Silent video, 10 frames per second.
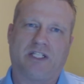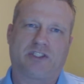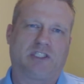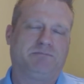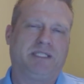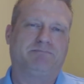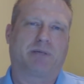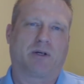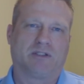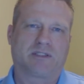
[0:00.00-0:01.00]
They shouldn't be
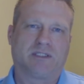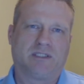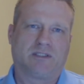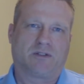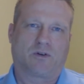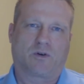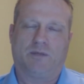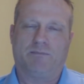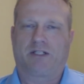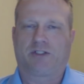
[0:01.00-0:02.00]
burnt, or
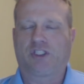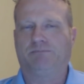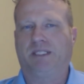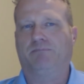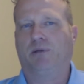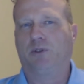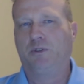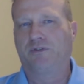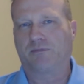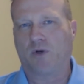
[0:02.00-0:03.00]
the metal shouldn't be
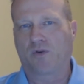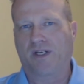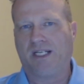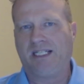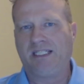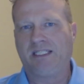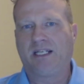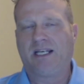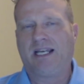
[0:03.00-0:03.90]
blued from overheating.